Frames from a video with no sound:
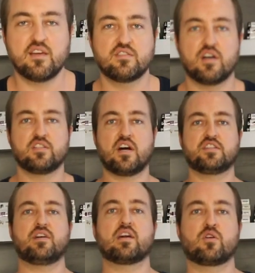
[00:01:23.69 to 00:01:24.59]
I've talked to
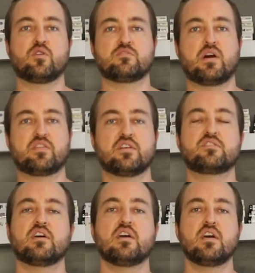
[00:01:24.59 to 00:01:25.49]
lots of hot girls about
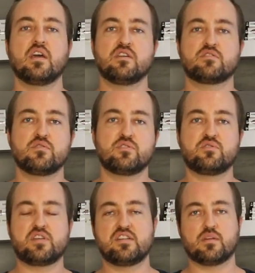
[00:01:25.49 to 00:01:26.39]
this as soon as you
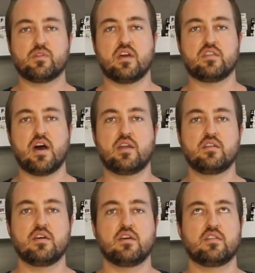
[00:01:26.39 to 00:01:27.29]
say something like
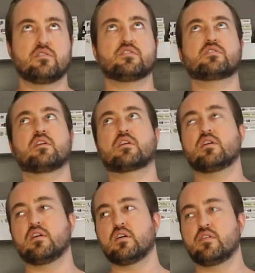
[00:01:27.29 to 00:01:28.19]
that, they're just like,
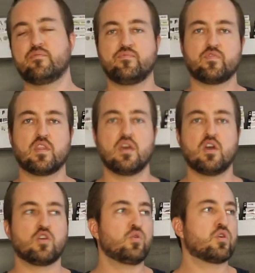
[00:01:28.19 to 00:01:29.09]
ugh,
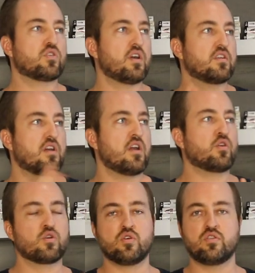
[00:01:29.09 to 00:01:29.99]
you look like the kind
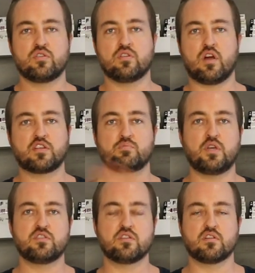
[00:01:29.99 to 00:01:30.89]
of girl that likes
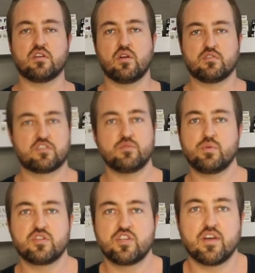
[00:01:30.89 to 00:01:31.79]
pizza, you know,
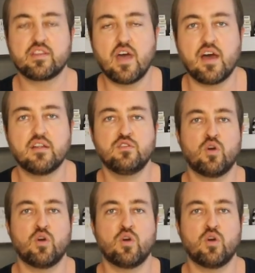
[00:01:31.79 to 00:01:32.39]
stupid shit like that.